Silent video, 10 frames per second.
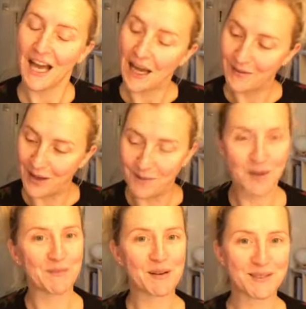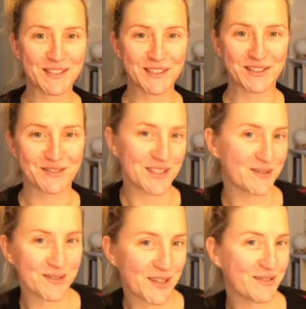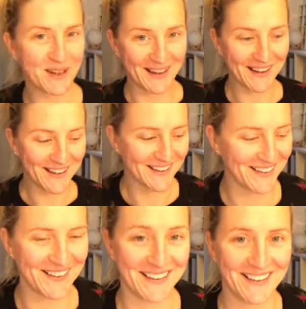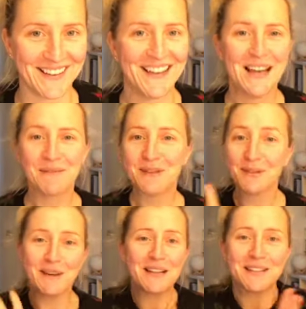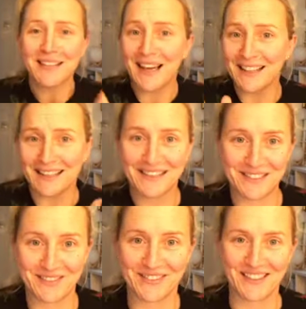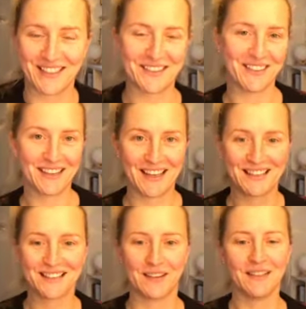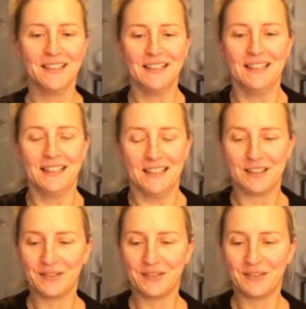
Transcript: And I'm not promising your stress will go away, but you might just handle it differently. Okay, so the